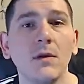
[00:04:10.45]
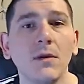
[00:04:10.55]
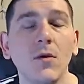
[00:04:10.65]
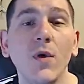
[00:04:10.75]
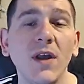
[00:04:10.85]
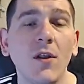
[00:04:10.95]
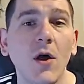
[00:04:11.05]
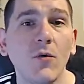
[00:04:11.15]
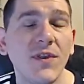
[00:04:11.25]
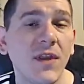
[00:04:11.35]
Going along
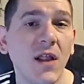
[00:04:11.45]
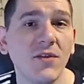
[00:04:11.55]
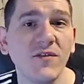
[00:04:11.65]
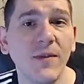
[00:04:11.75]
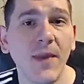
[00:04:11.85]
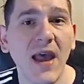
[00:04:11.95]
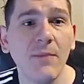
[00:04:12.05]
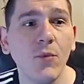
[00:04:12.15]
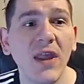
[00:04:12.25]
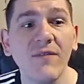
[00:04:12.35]
with knowledge of the map, we have our